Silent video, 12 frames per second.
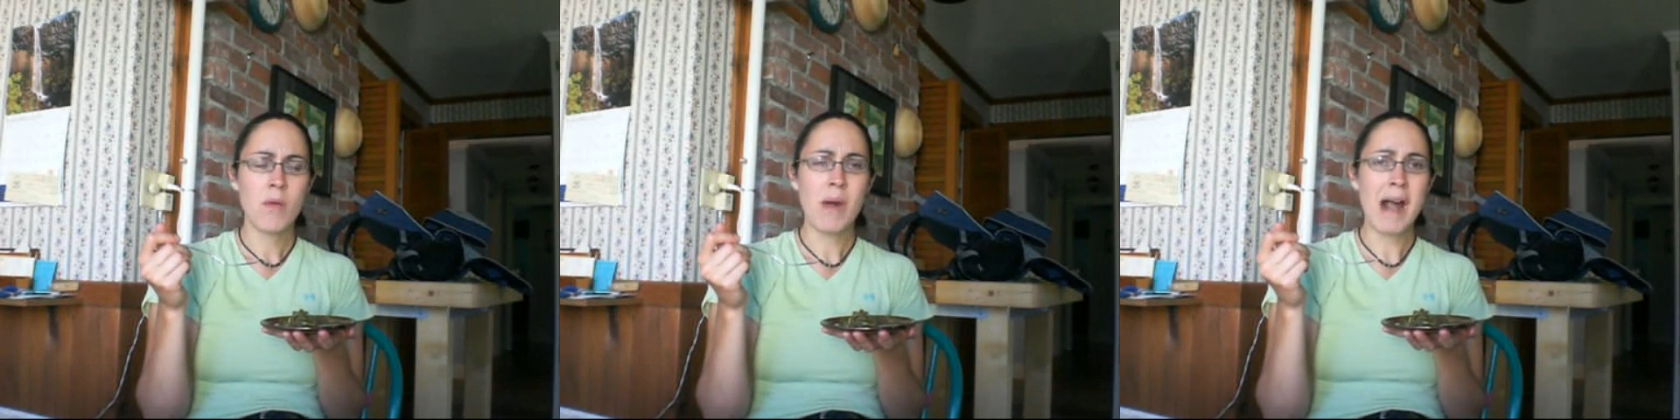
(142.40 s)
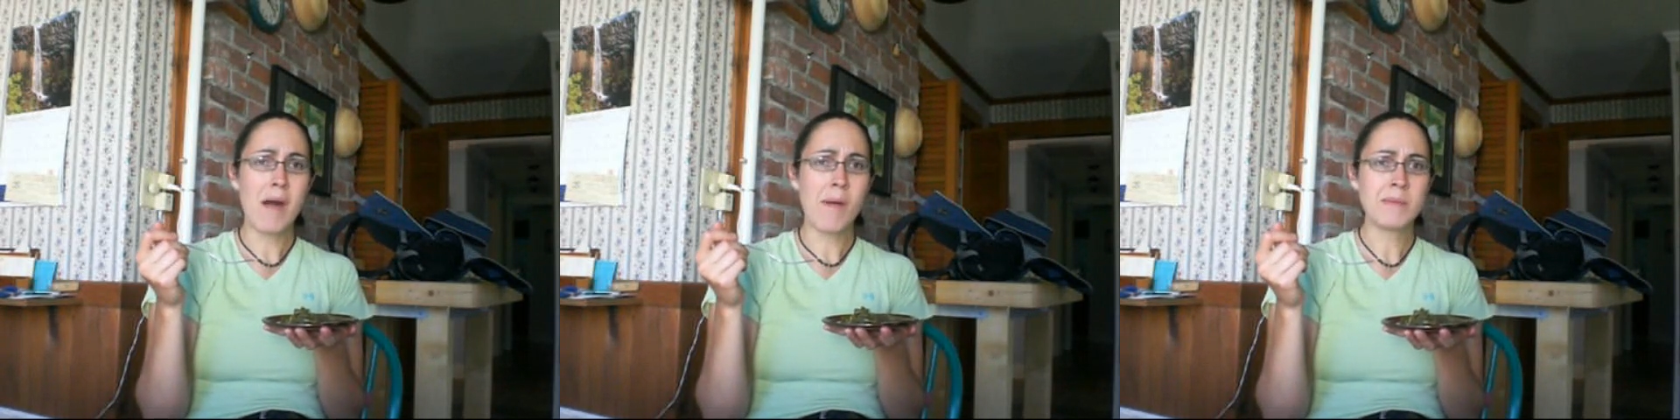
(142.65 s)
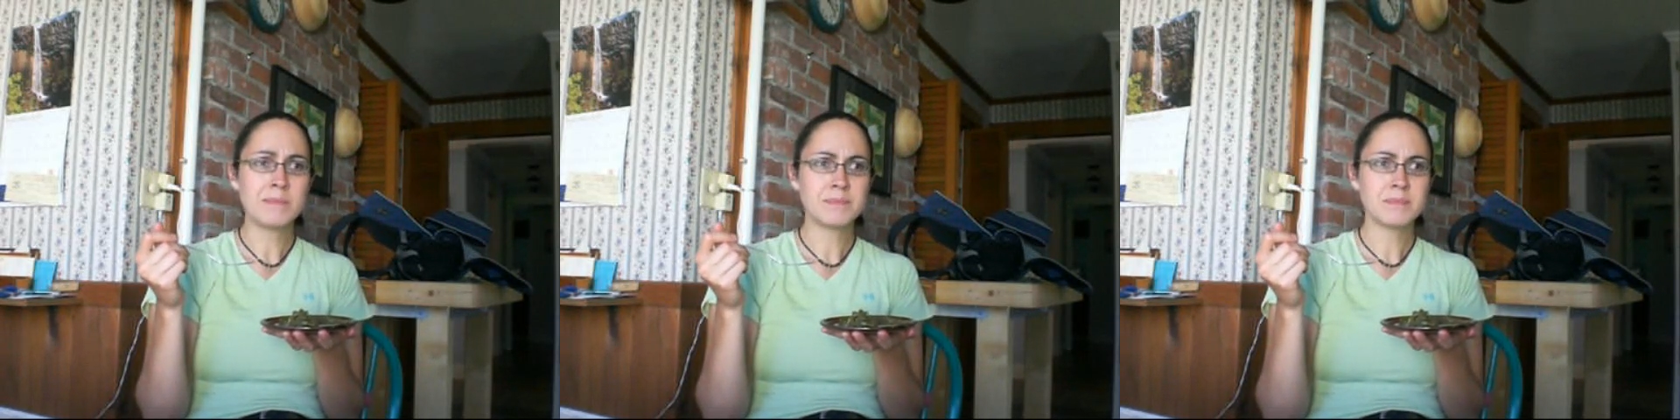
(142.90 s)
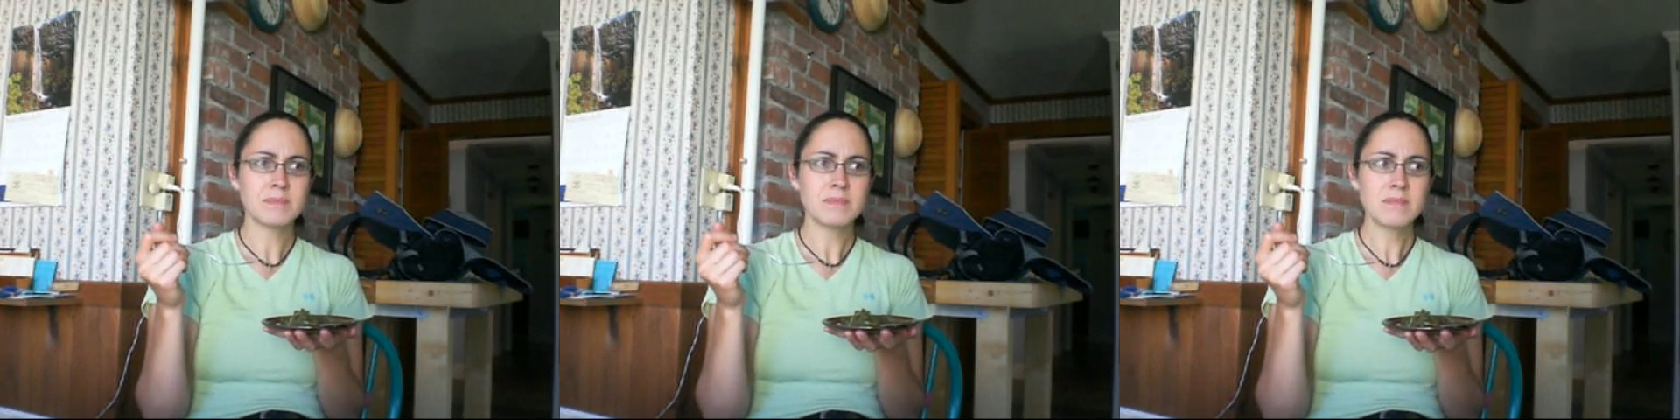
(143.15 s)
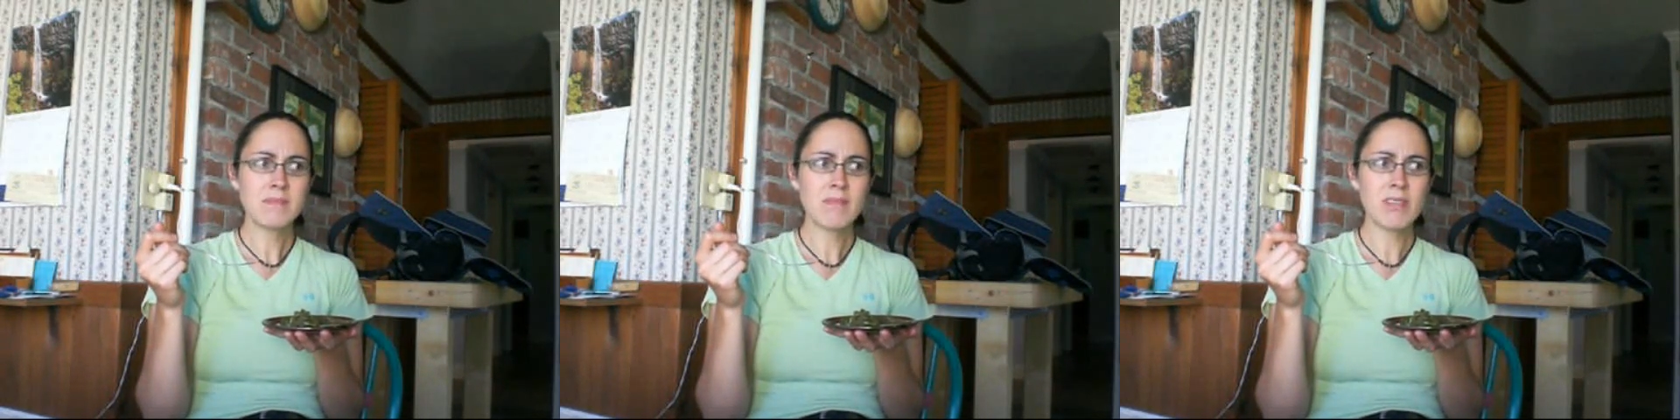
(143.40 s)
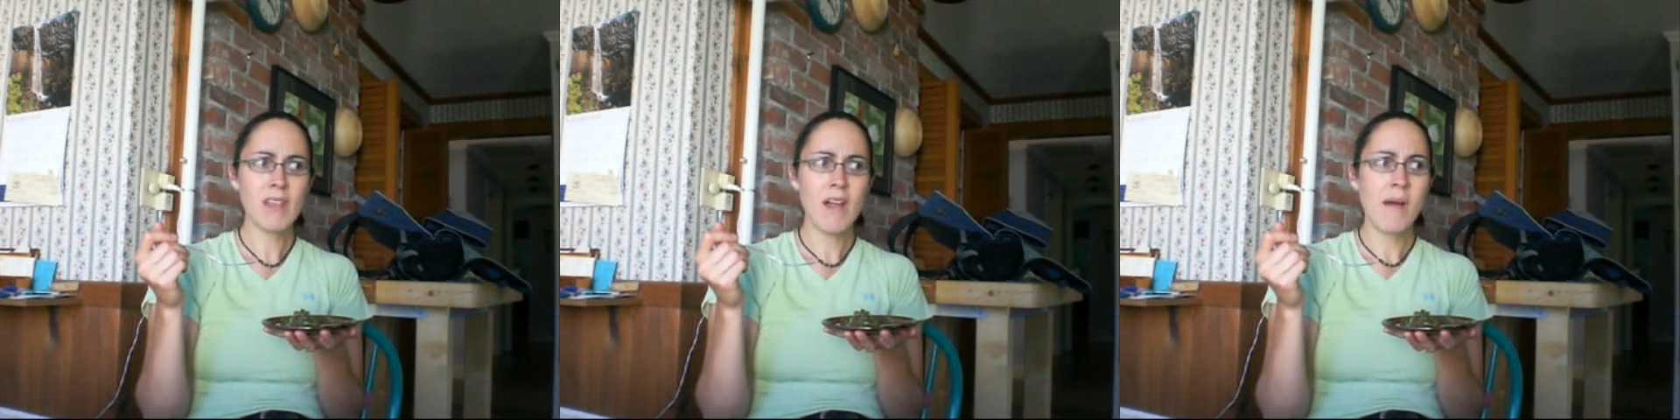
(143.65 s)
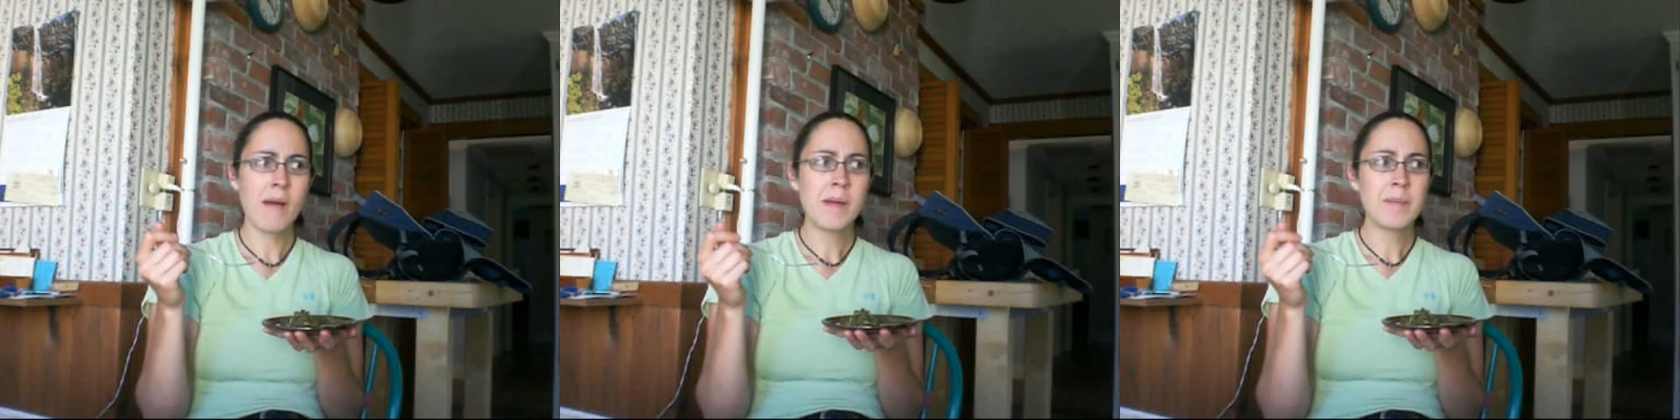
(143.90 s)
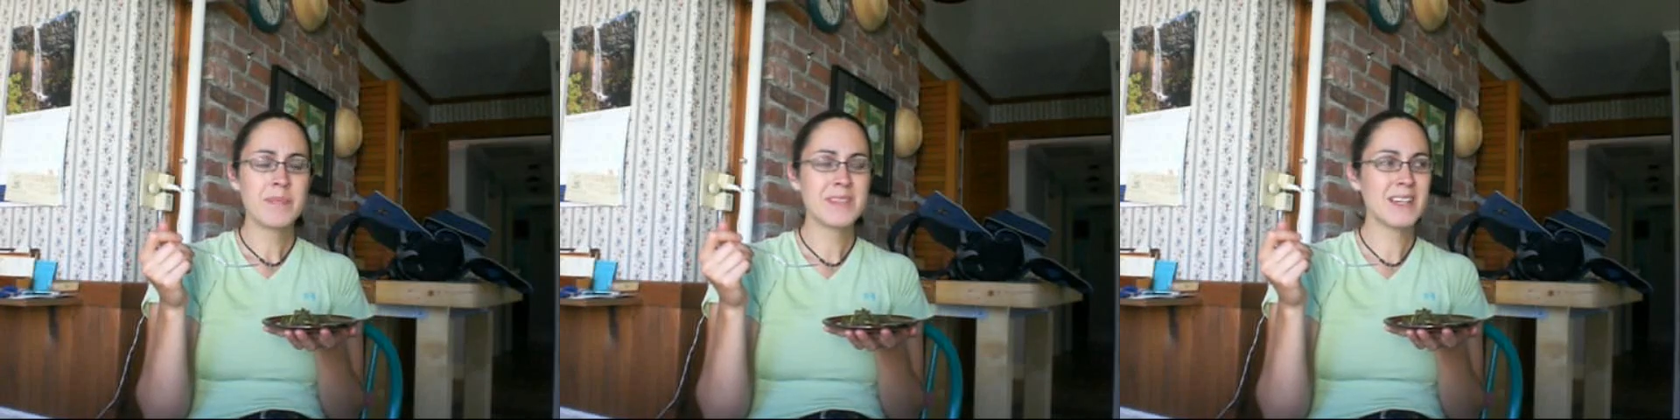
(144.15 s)
Wow.
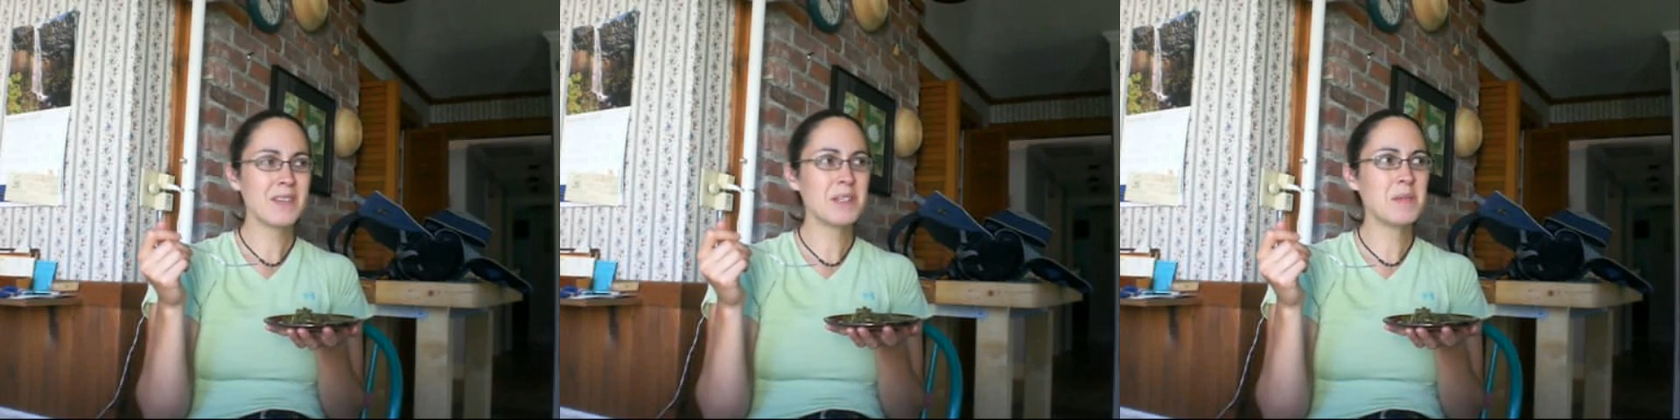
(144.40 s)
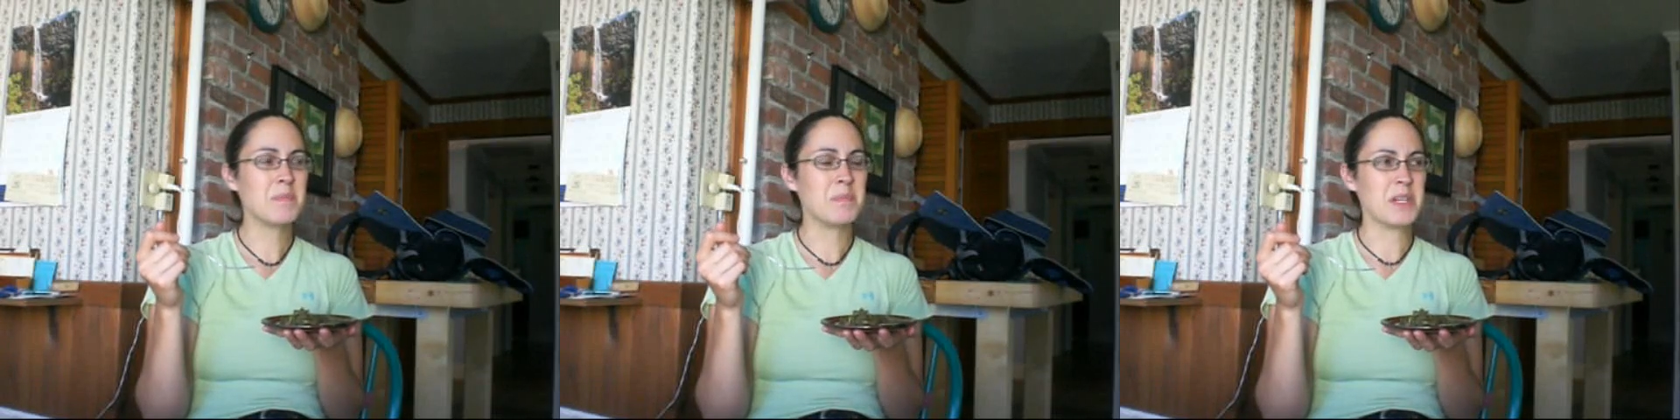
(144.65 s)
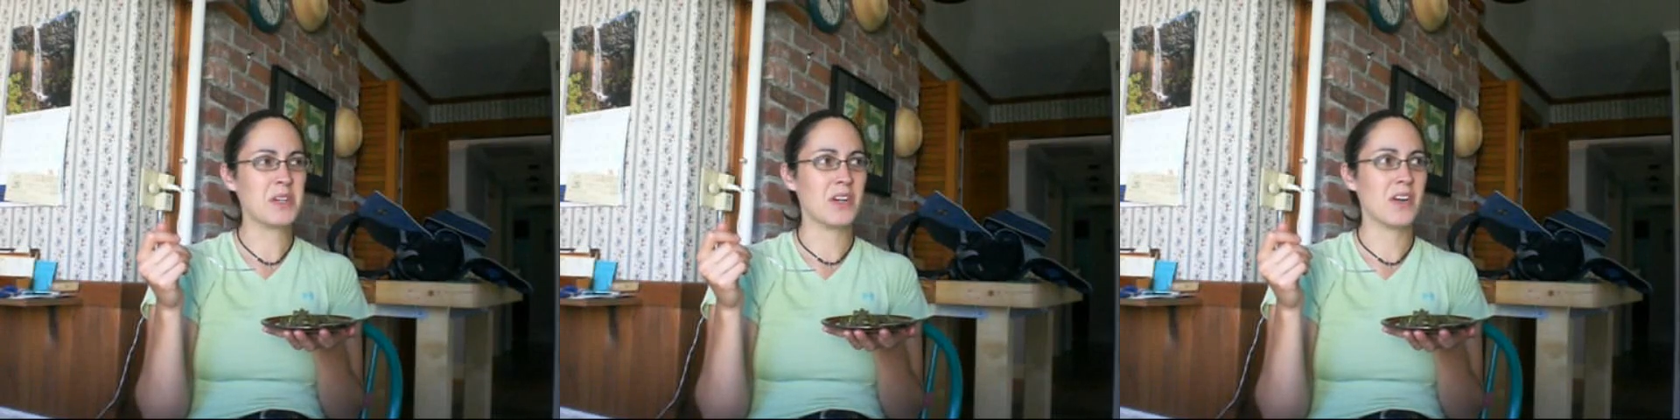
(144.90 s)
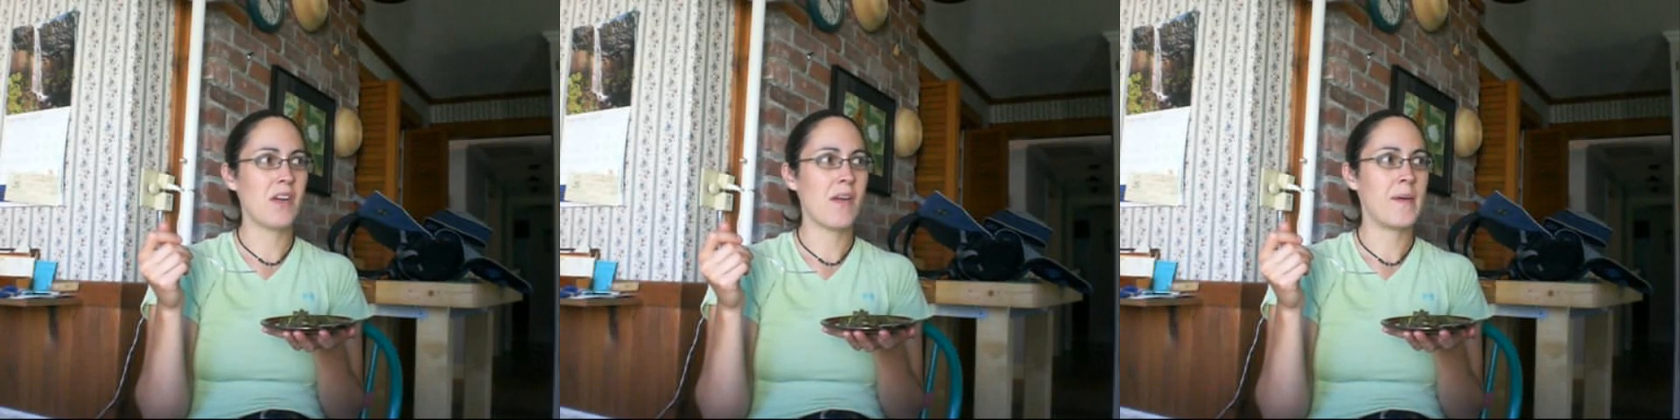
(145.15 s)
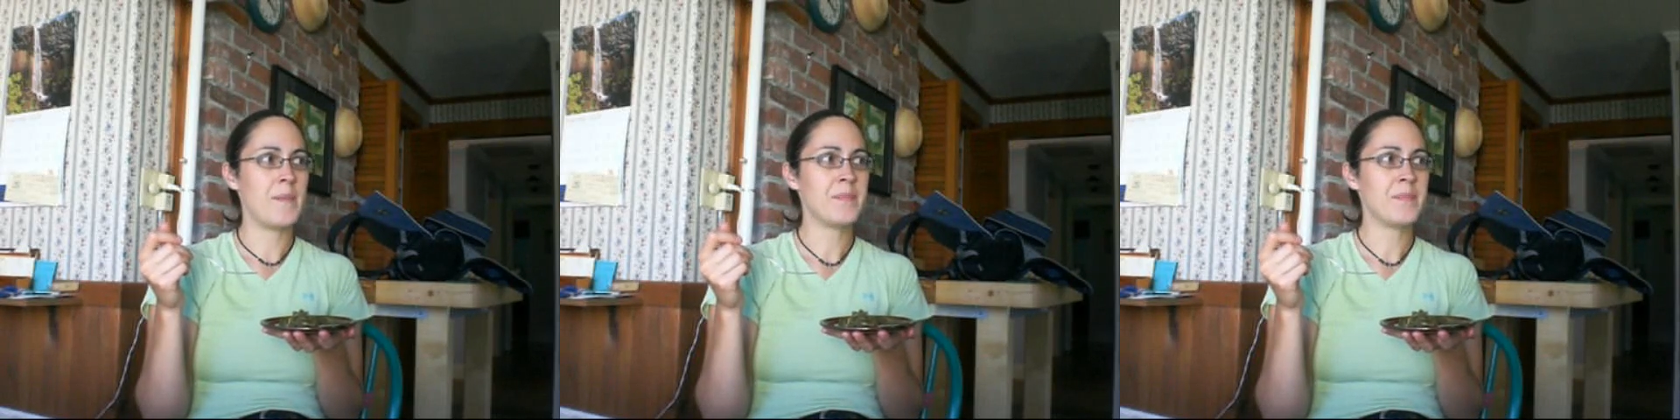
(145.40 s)
Not really bitter.